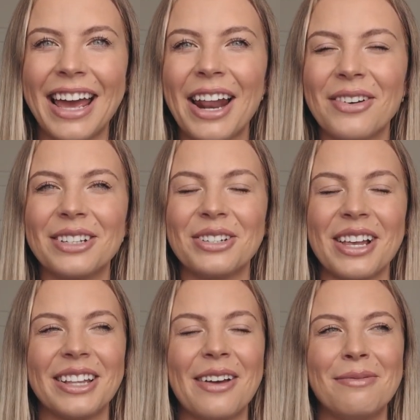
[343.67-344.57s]
Anyway, she just
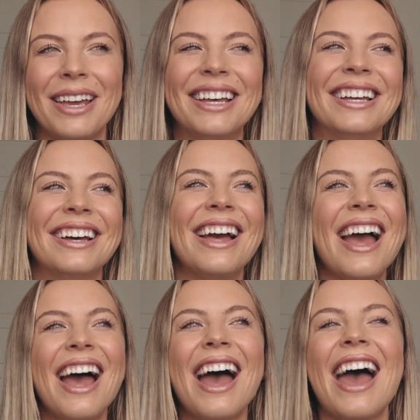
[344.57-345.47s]
like left me.
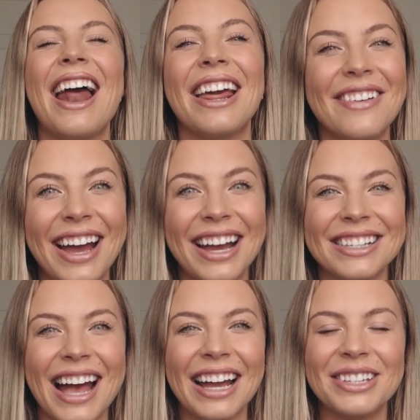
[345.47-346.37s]

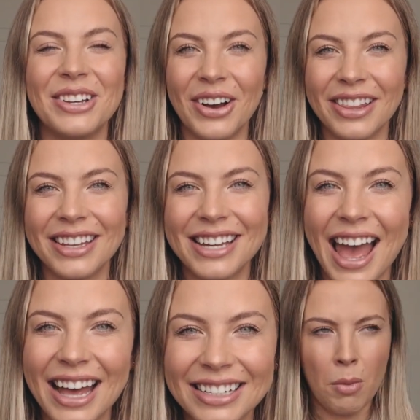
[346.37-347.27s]
Anyways, I took the
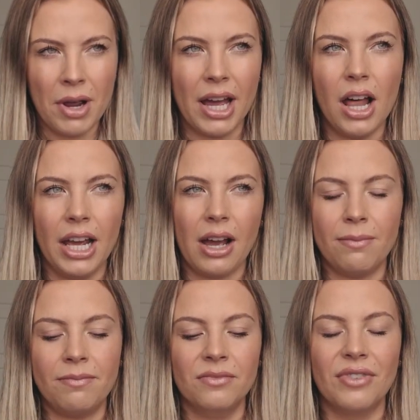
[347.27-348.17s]
test. I remember I got like
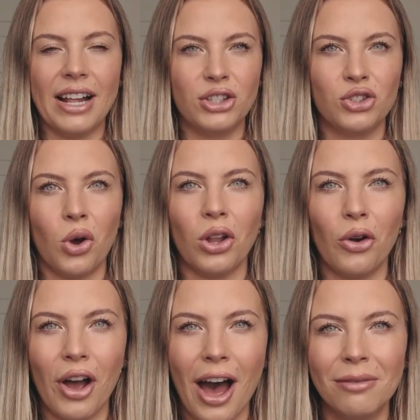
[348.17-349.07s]
a red
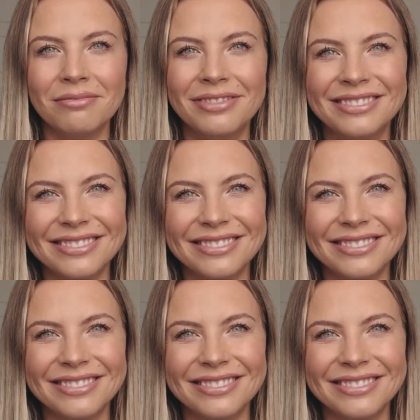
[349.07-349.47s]
Solo cup.